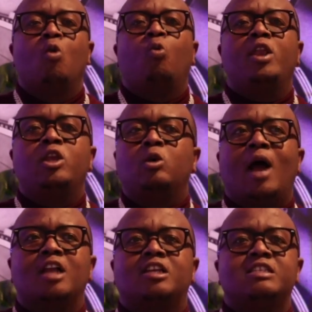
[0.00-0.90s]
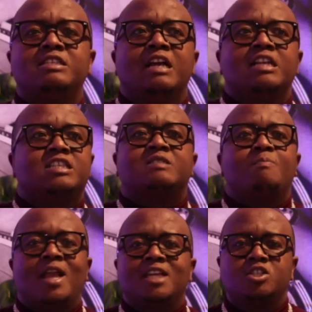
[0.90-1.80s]
when you actually just
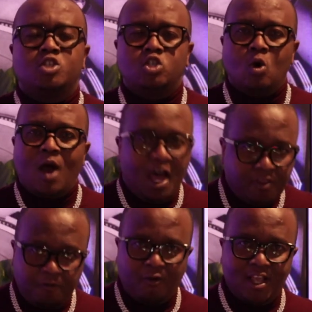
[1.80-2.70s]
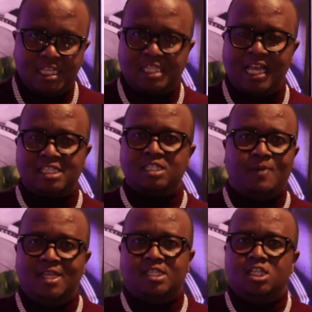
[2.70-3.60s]
mention to your other friends that this
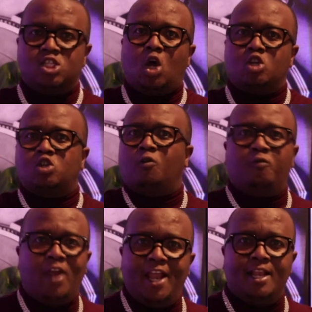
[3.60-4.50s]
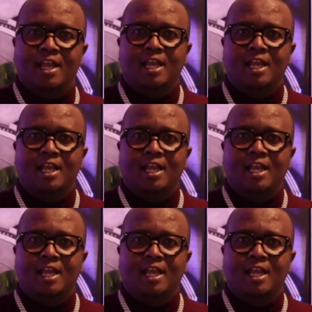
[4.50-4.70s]
person is not your friend?